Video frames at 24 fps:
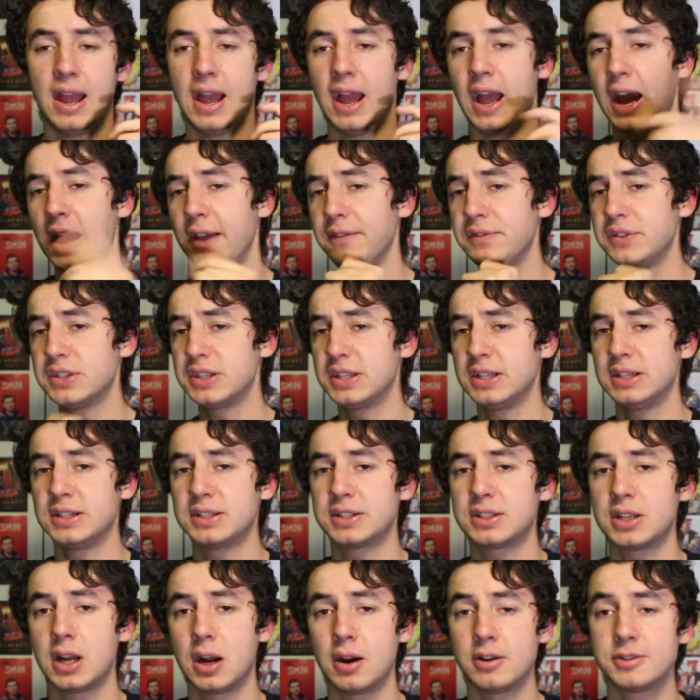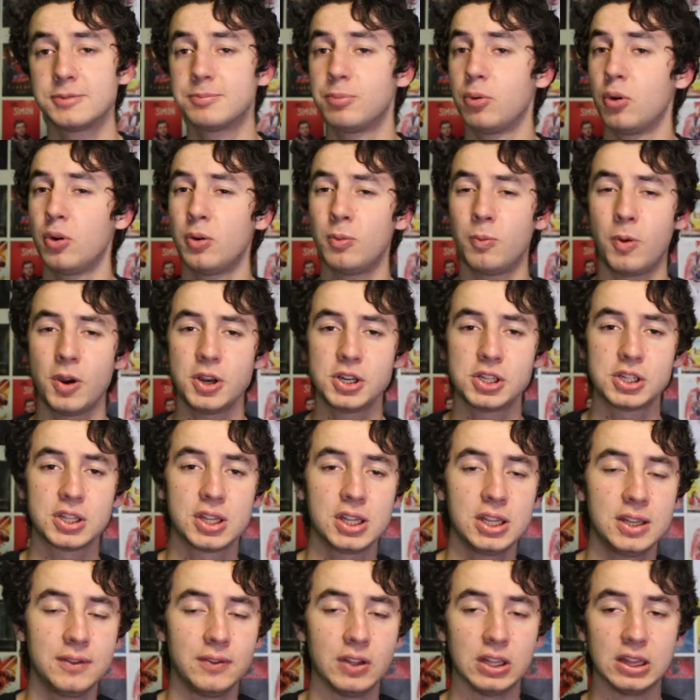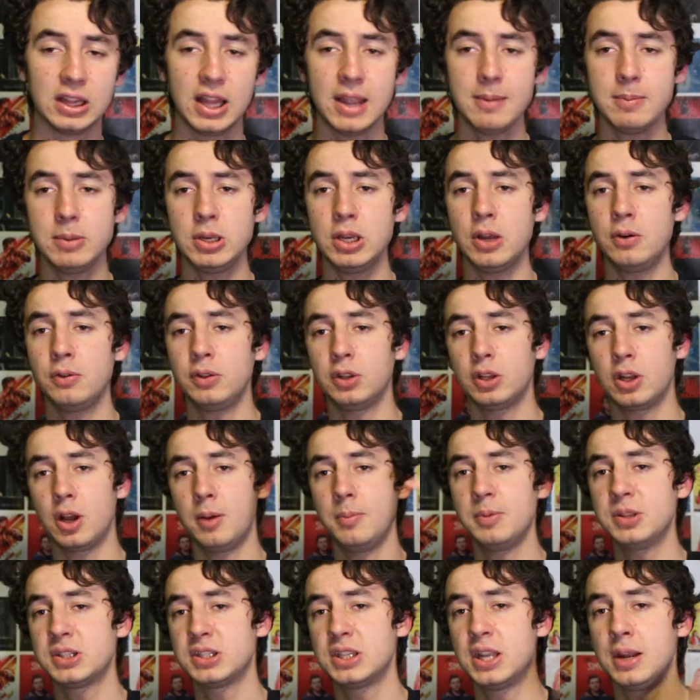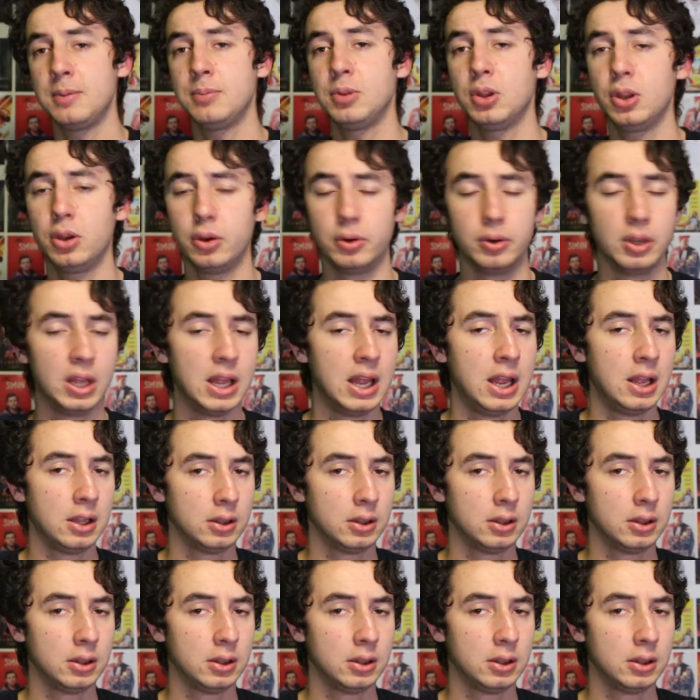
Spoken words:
Have you seen A Star is Born? What did you think of it? Let me know in the comments down below.